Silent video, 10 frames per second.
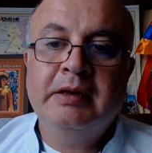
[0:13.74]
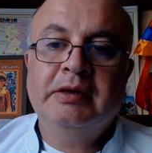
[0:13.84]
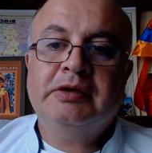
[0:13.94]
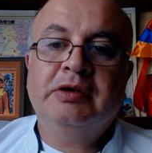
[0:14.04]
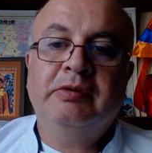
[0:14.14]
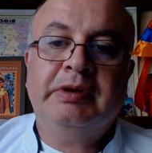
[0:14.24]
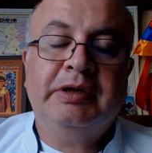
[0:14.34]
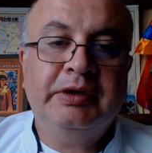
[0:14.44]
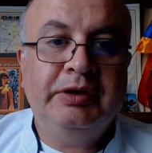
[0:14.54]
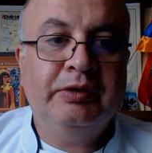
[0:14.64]
So we'll
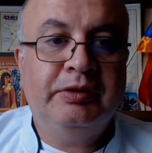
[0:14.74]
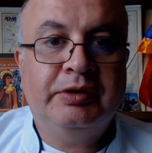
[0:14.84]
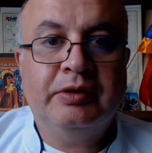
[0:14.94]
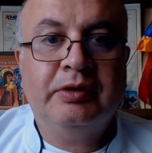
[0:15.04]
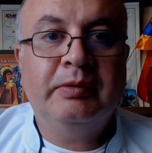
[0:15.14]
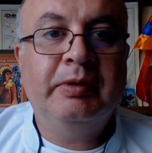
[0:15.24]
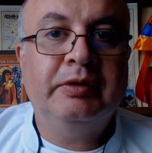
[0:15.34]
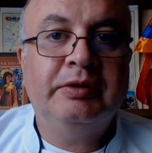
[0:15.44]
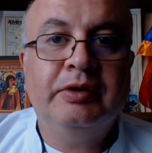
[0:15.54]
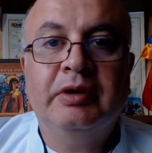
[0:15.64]
continue to talk
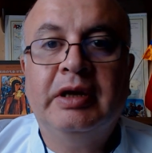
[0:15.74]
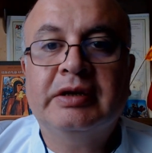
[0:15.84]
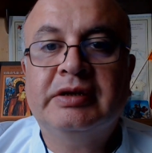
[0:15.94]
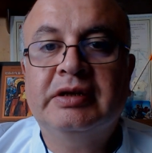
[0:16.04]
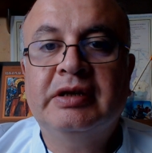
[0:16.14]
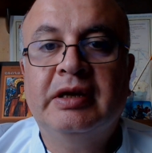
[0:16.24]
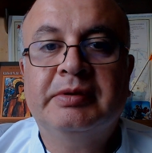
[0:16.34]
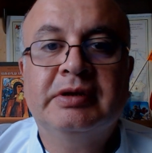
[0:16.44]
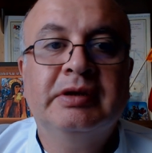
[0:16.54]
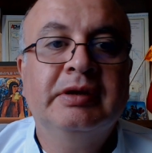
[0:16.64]
about your last
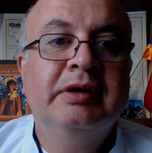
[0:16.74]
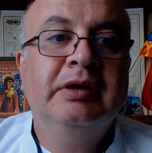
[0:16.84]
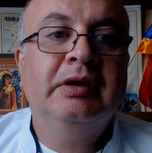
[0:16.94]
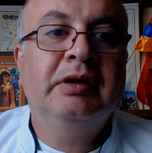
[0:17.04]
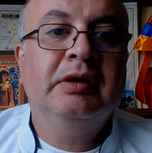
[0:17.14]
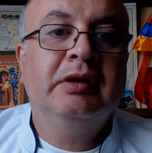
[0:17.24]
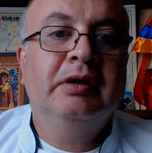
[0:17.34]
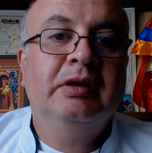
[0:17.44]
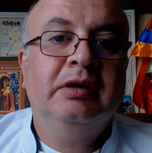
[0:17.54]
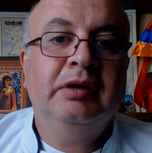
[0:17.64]
exams
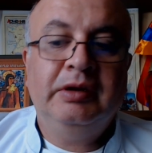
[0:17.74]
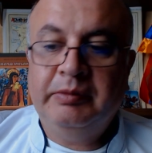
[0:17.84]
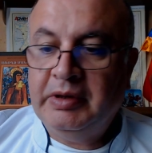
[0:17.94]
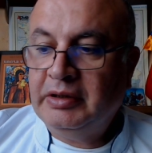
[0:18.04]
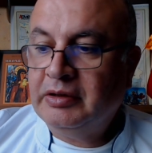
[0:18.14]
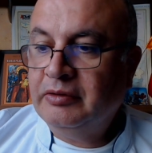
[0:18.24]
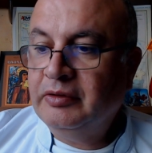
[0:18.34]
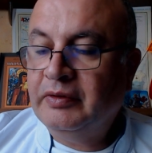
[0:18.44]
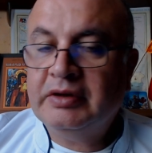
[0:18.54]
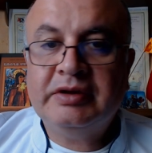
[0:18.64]
in the medical
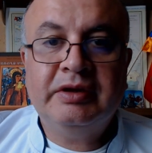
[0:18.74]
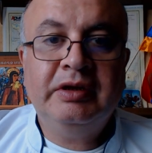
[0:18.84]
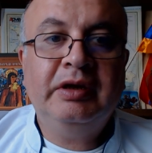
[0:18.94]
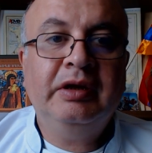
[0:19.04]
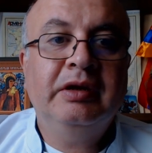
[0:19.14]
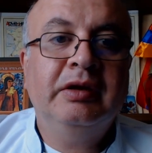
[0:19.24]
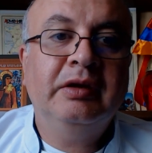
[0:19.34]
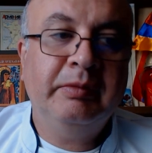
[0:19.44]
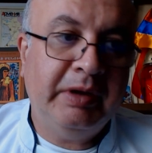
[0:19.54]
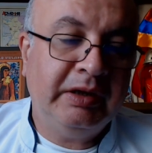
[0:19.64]
university,
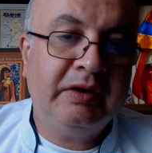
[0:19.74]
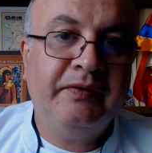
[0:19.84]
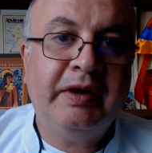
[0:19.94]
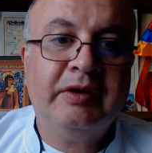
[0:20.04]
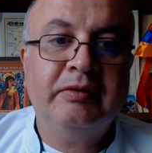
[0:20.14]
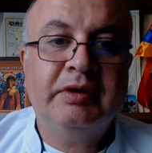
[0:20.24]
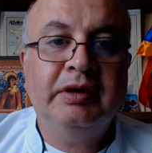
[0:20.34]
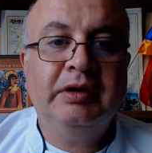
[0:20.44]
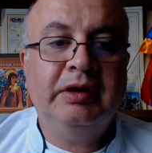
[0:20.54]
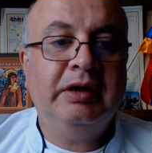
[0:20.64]
in the medical
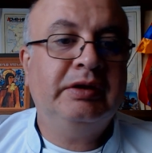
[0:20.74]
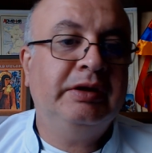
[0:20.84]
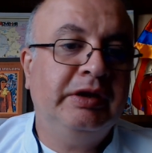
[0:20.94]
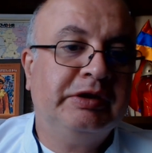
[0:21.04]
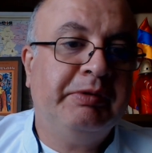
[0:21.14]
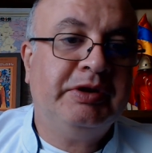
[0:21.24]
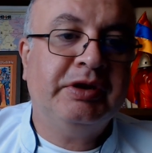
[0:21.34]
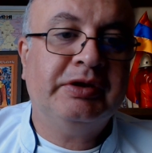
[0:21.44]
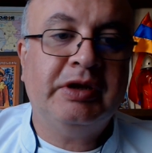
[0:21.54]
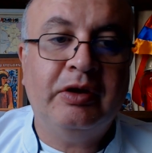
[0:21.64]
faculty, and today's
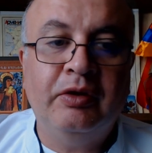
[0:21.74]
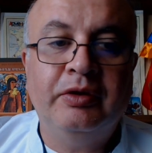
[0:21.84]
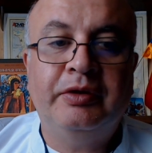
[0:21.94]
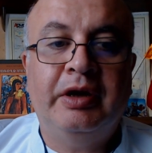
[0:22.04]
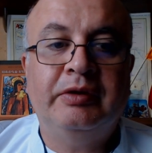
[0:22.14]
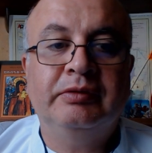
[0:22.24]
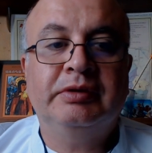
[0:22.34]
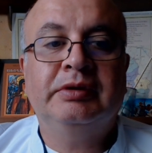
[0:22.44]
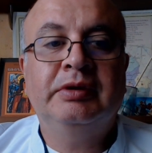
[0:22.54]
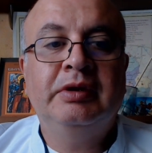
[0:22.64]
questions are all
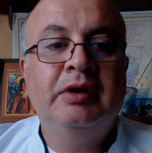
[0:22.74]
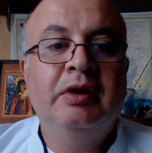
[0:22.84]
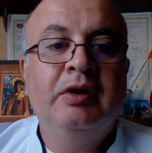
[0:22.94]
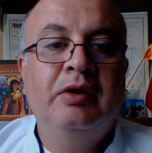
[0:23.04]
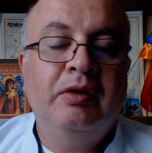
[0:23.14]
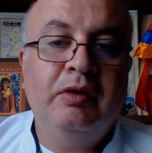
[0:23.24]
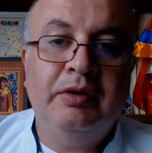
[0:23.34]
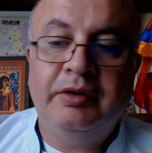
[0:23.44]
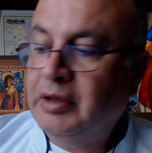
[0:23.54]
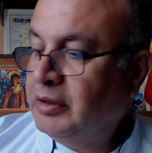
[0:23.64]
around,
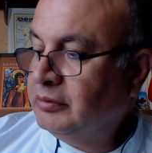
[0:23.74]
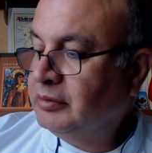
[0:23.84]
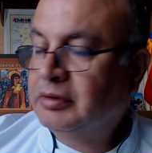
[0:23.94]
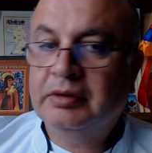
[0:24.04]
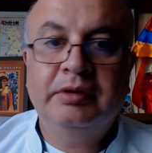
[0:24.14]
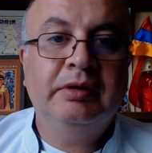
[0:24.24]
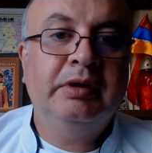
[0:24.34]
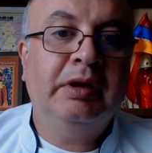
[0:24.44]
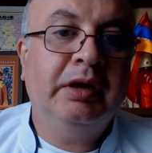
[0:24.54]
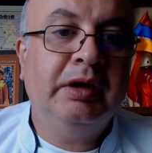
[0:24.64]
all around,
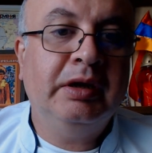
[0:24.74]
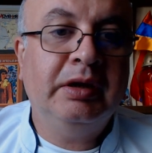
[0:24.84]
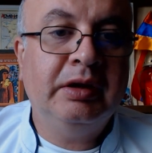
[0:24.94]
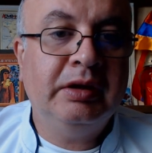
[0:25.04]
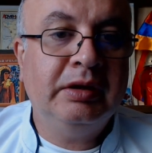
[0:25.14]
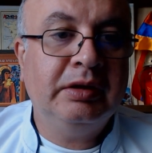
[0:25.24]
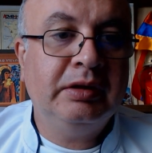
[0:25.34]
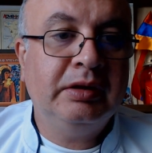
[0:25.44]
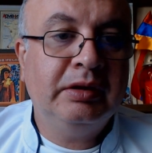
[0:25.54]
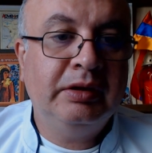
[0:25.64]
uh,
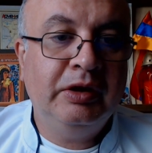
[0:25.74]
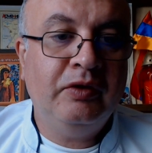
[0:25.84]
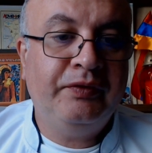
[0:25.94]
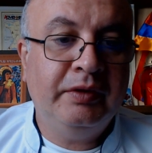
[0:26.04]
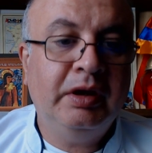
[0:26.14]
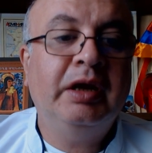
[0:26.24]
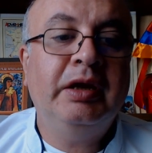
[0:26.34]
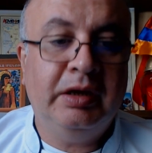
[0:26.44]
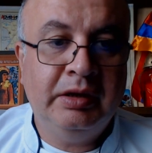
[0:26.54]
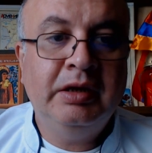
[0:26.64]
uh
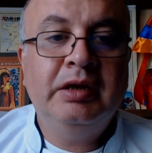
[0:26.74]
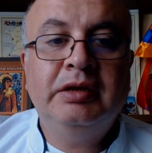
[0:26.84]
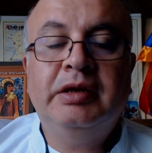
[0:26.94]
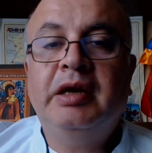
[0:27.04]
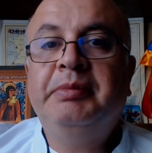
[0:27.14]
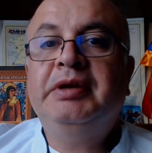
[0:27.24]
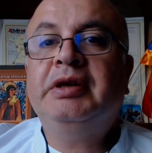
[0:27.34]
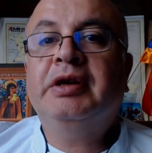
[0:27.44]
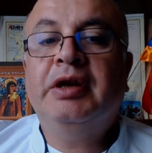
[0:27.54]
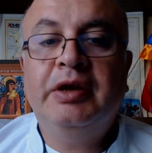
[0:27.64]
yeah,
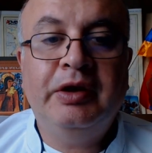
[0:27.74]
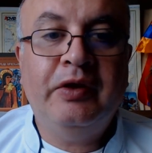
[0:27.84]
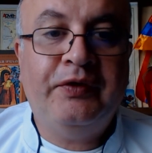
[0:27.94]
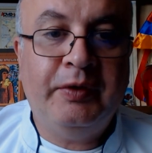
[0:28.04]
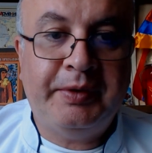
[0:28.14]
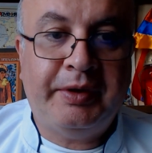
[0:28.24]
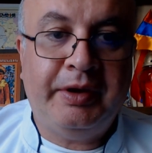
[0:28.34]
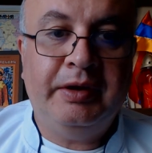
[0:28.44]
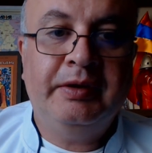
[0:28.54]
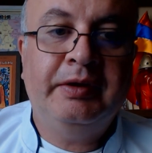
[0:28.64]
diabetic
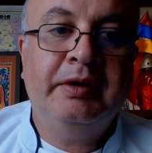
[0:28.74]
nephropathy.